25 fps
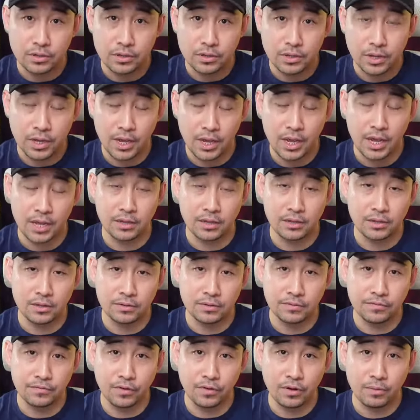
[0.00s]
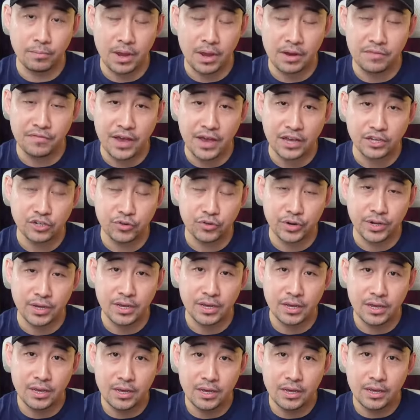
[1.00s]
ahead for manufacturing.
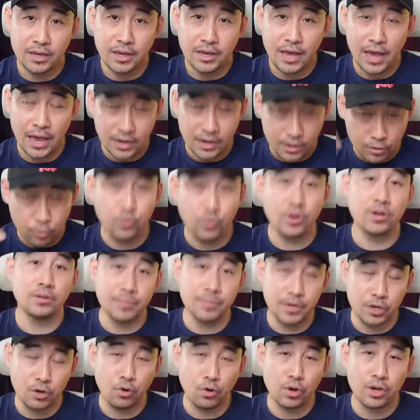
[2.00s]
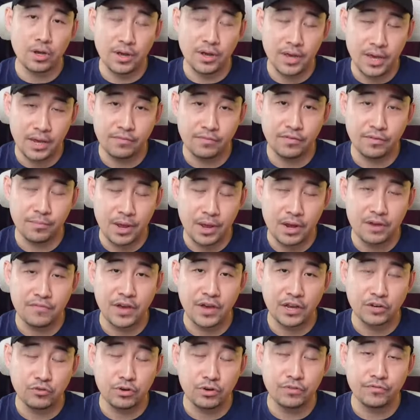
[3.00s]
And it will be going ahead for
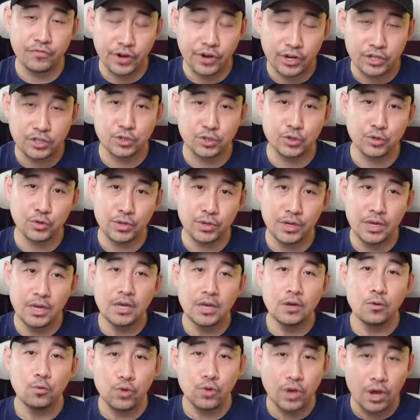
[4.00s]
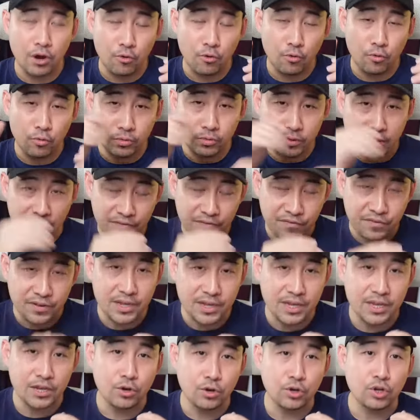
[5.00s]
manufacturing very soon. We are
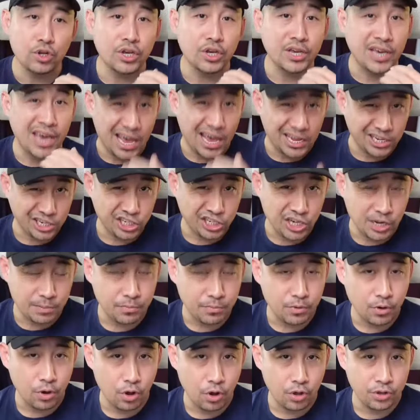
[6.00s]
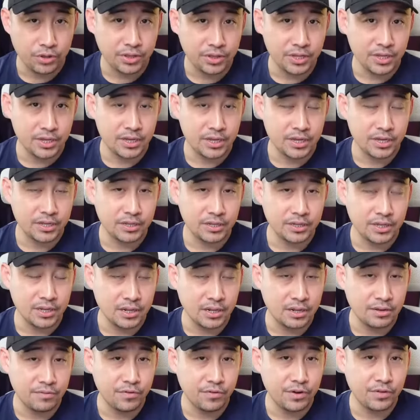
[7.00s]
definitely going to catch up on the
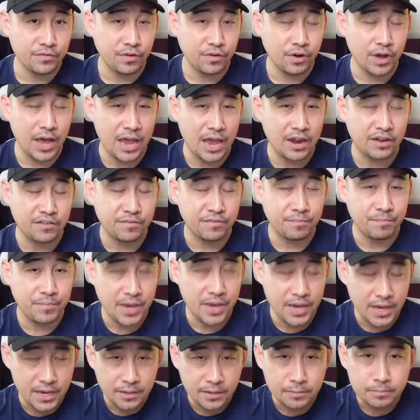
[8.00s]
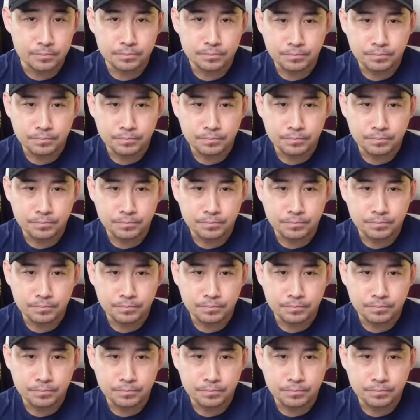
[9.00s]
delivery for end of May.